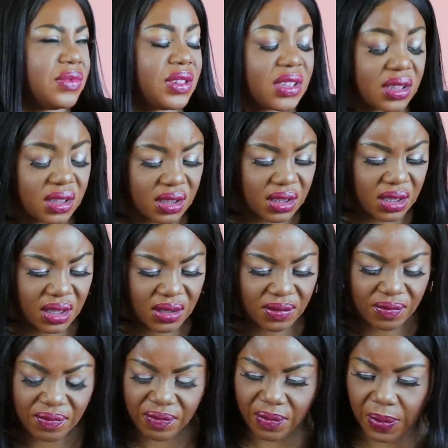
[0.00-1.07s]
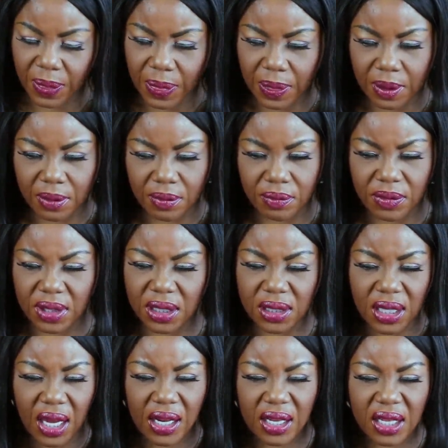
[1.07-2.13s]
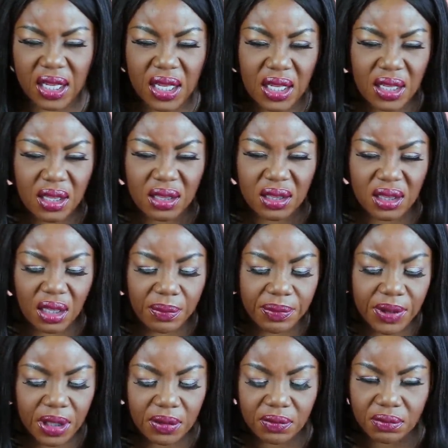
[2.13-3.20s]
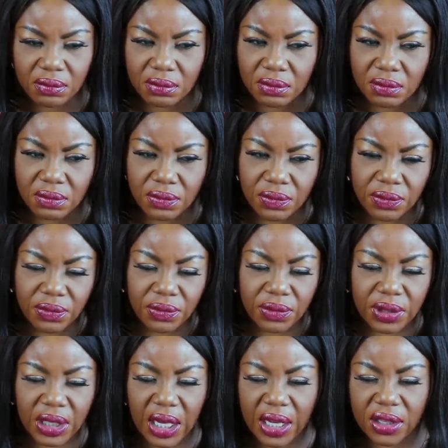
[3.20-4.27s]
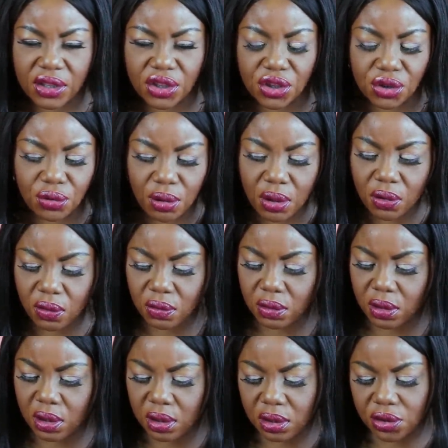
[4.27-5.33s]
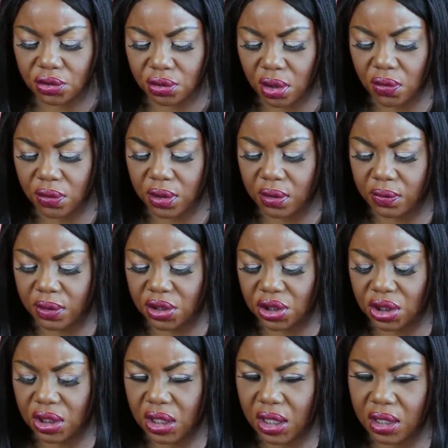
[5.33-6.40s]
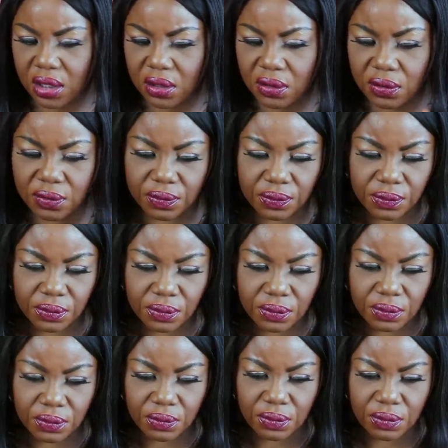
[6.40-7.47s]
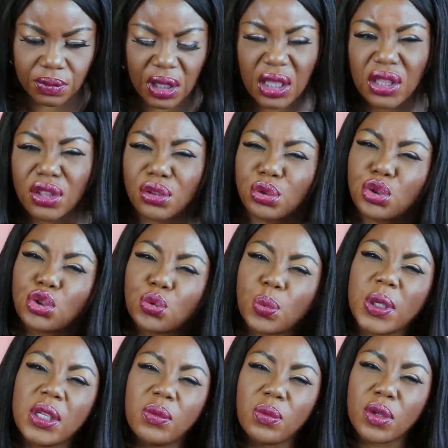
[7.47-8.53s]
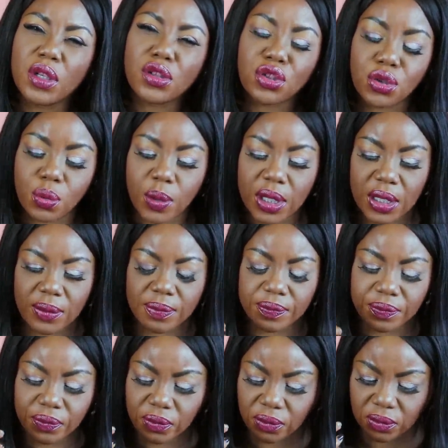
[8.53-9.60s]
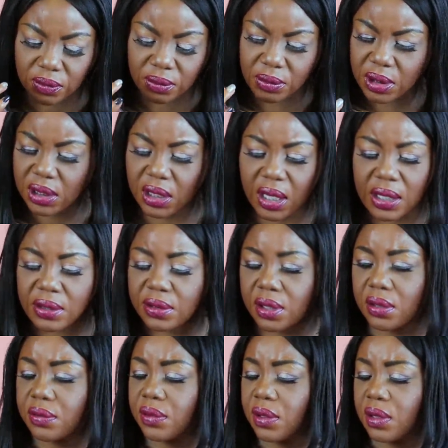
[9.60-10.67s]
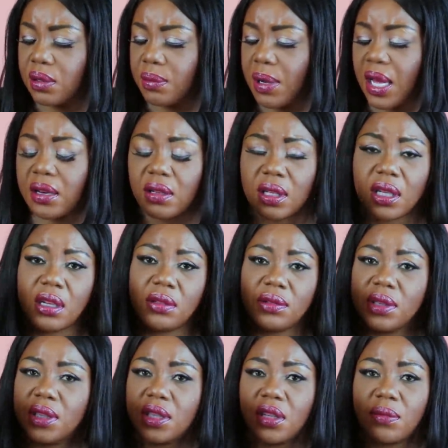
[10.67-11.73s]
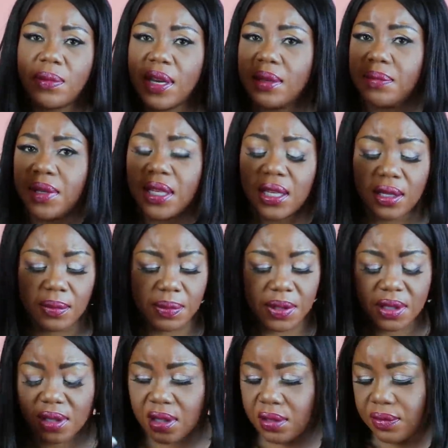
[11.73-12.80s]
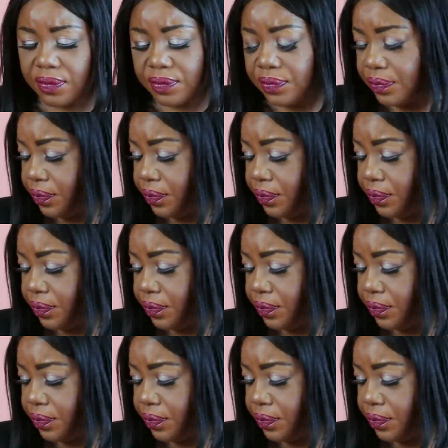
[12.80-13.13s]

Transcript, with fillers: This is it. This got a hint of something kind of strong. A little stronger than what she had on. A little sweet, real sweet but I don't know. The bottle alone is going to make me keep it, so